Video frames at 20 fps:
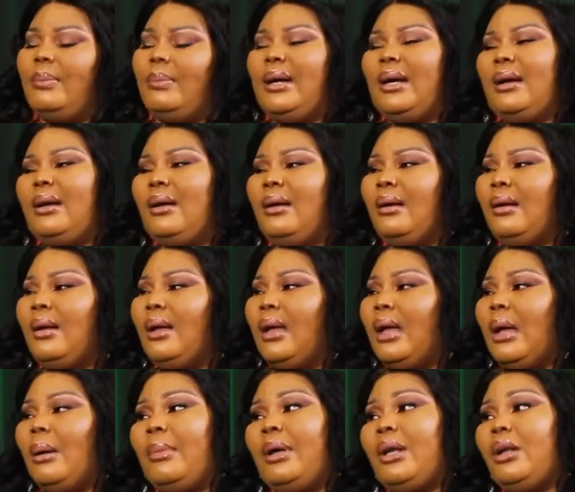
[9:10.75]
But
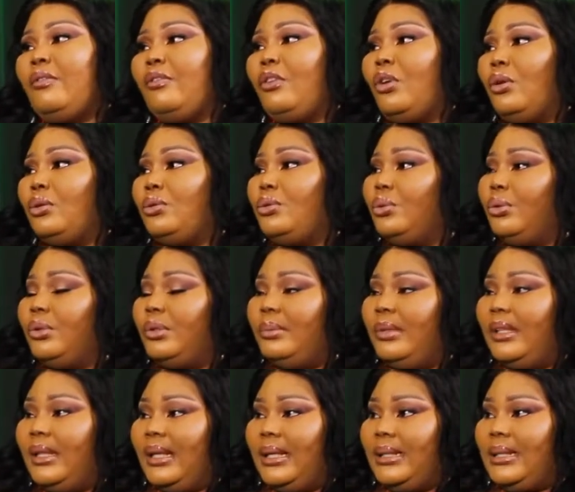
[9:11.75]
a man of God told
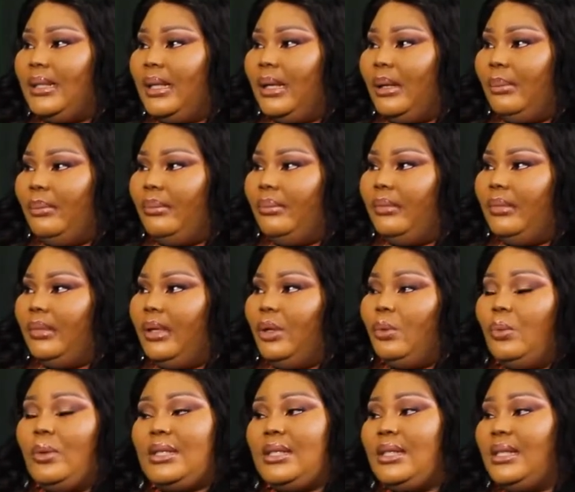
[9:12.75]
me that it
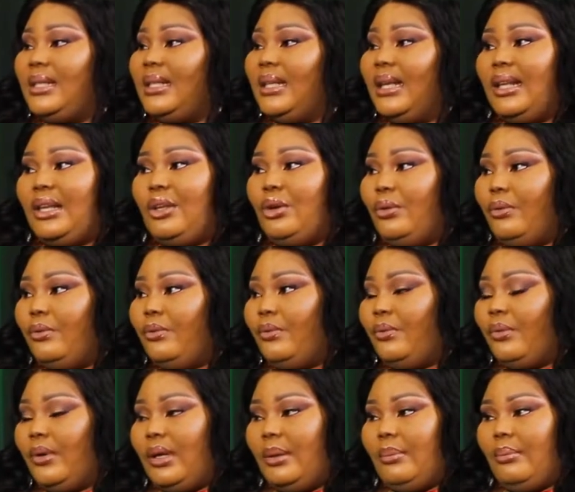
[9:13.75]
wasn't any of
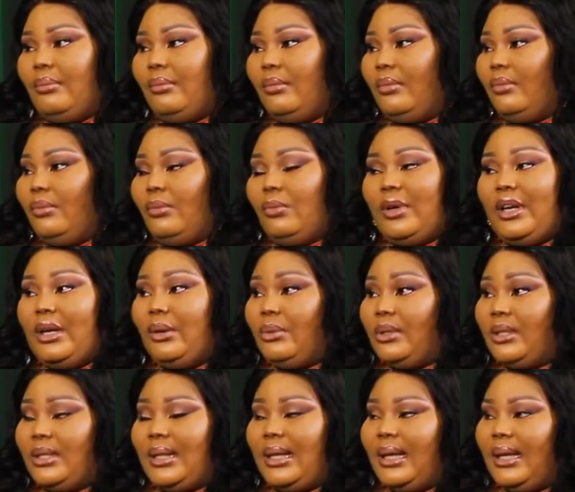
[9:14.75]
what I
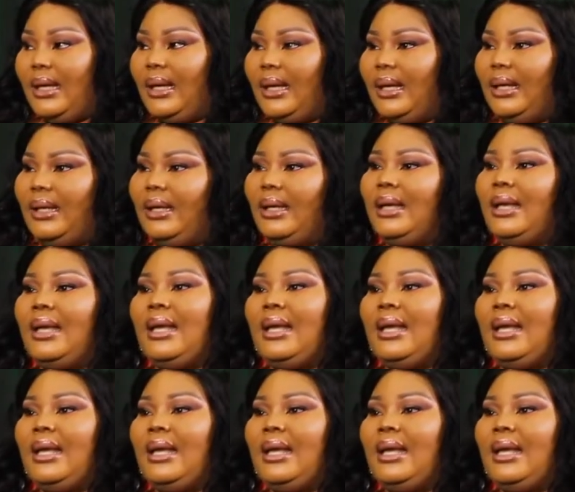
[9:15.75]
was thinking.